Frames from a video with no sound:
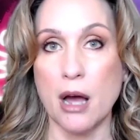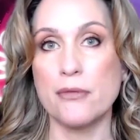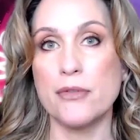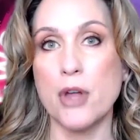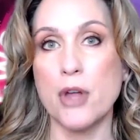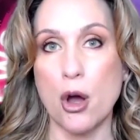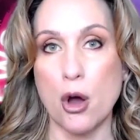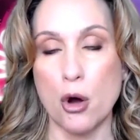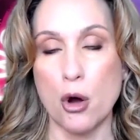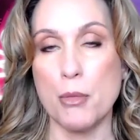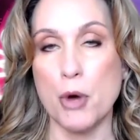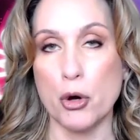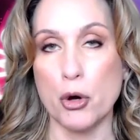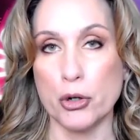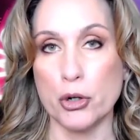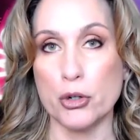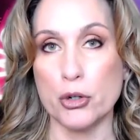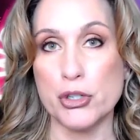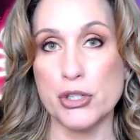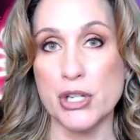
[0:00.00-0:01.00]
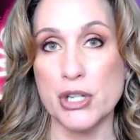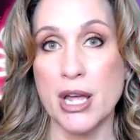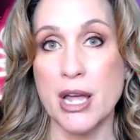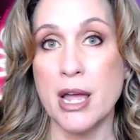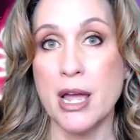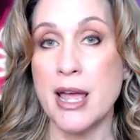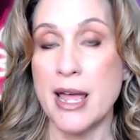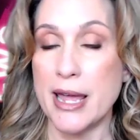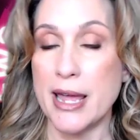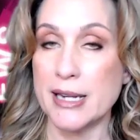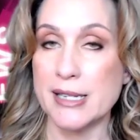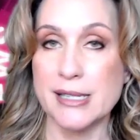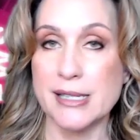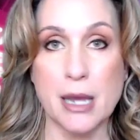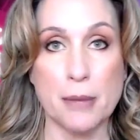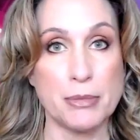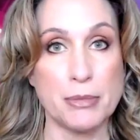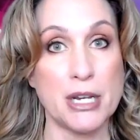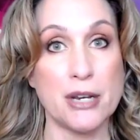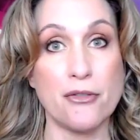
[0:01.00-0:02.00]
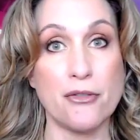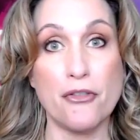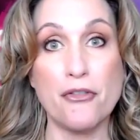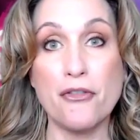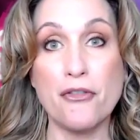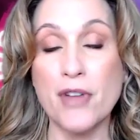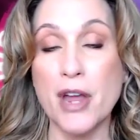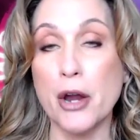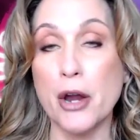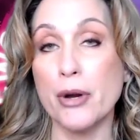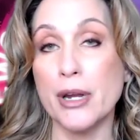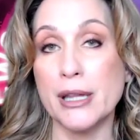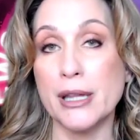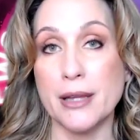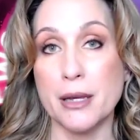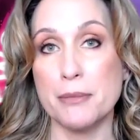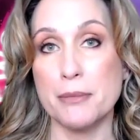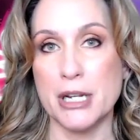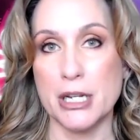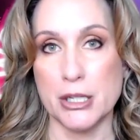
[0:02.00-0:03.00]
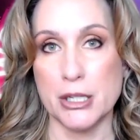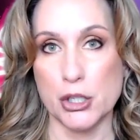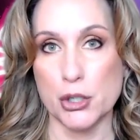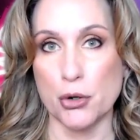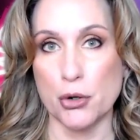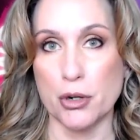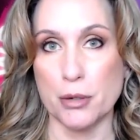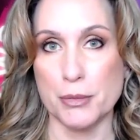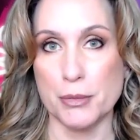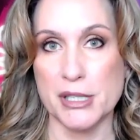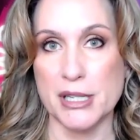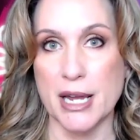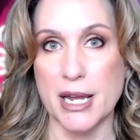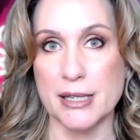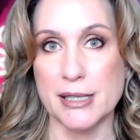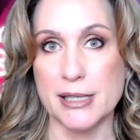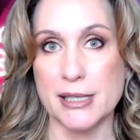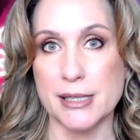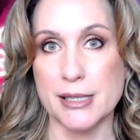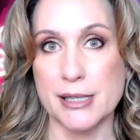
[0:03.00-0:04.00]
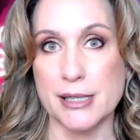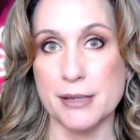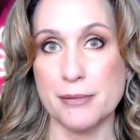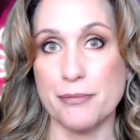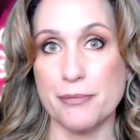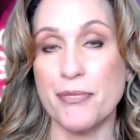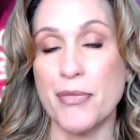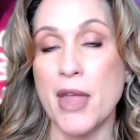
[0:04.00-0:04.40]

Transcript: of the homeowners, except in very limited circumstances.